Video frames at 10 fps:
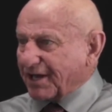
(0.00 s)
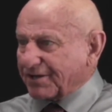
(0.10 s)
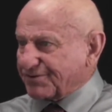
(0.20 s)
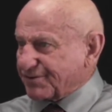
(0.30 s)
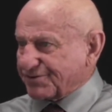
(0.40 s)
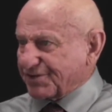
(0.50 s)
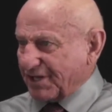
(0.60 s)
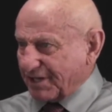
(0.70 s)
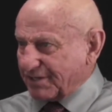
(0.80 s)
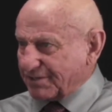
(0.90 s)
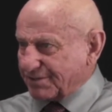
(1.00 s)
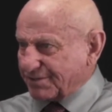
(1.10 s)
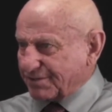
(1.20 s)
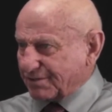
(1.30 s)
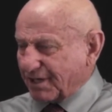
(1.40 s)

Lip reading: exercise